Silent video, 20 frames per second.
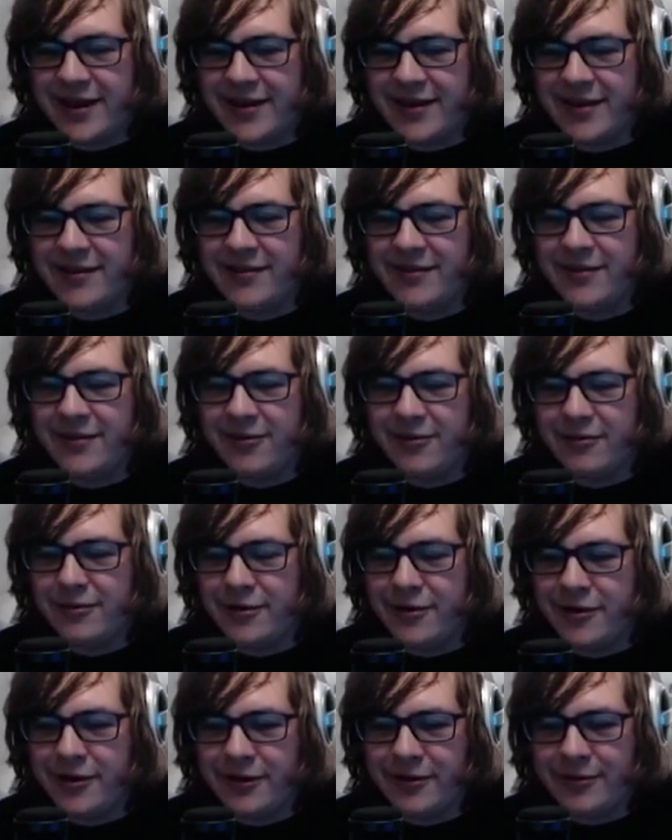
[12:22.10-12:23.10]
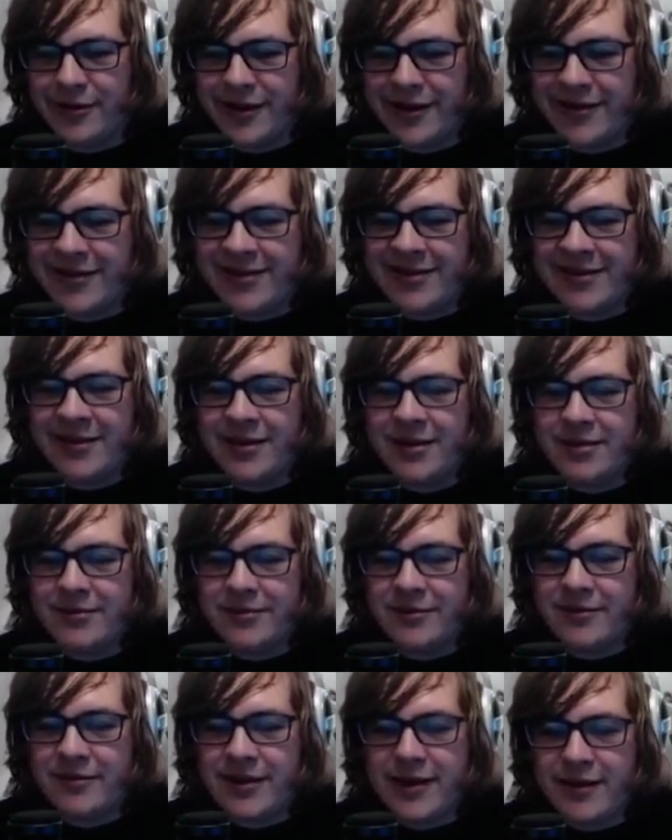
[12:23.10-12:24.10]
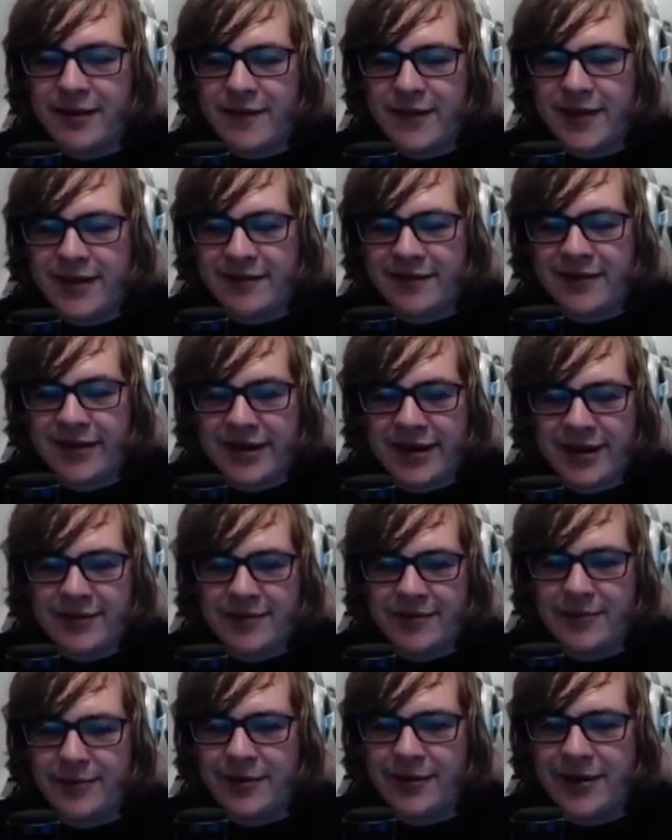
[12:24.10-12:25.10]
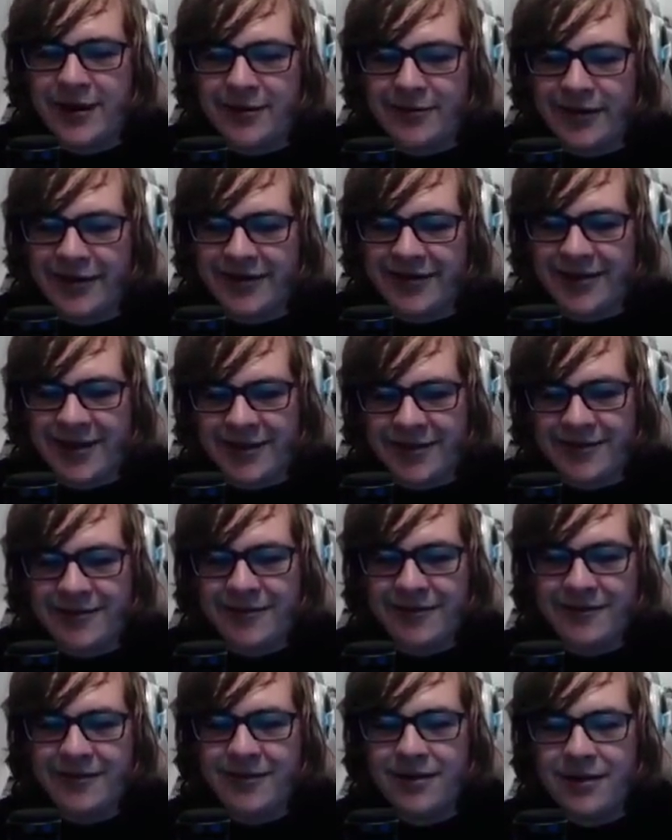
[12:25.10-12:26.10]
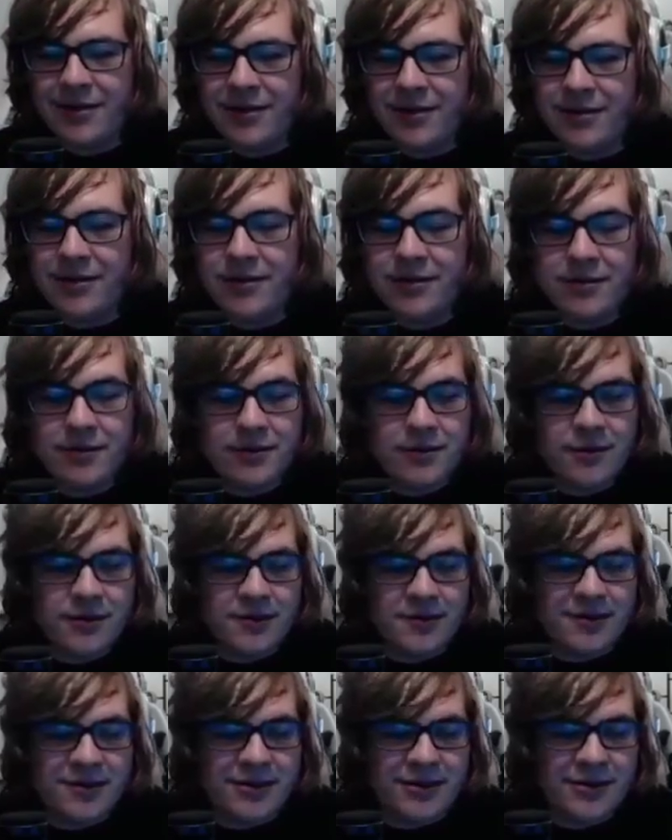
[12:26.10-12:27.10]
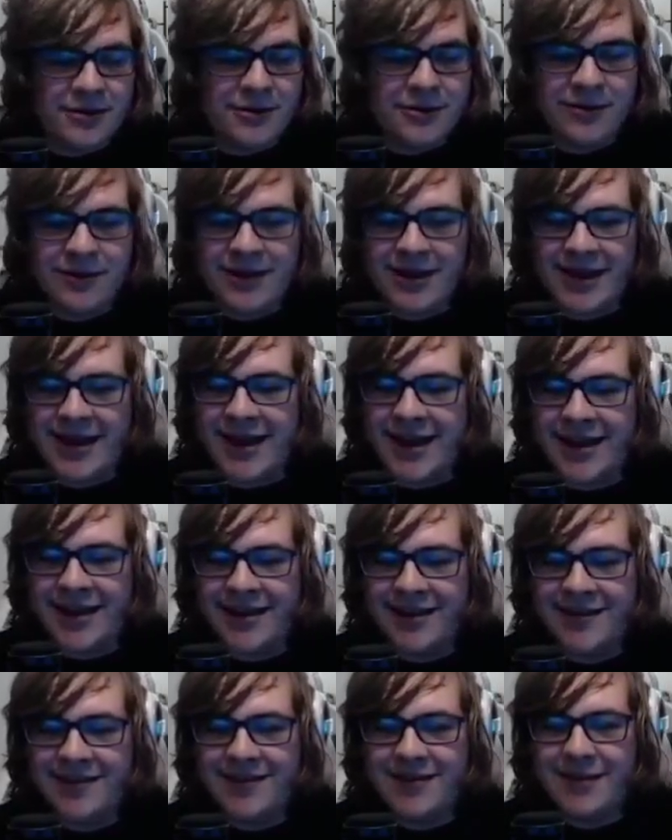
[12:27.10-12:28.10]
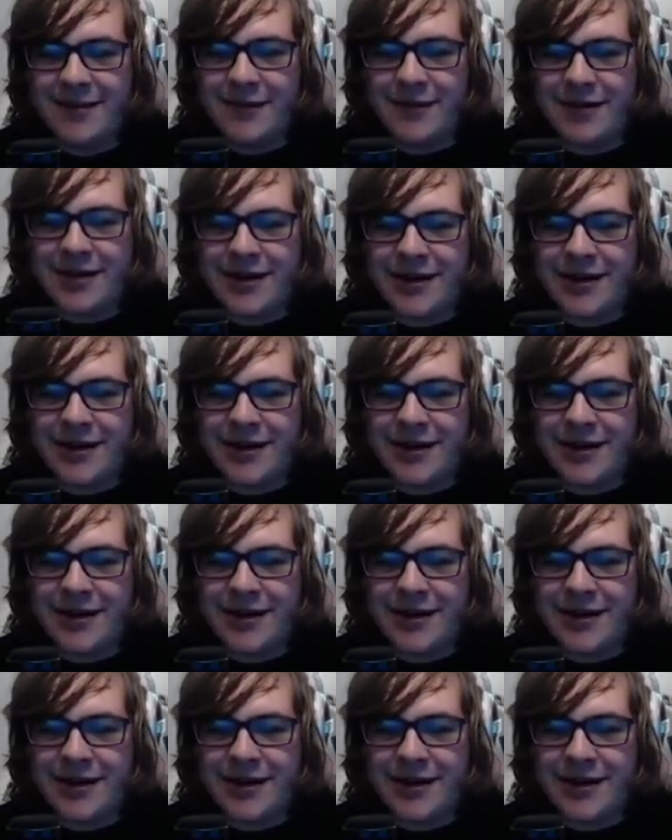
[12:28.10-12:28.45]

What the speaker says: it in normal mode otherwise. Turns out it's faster to take it in normal mode anyways, though. So yeah, funny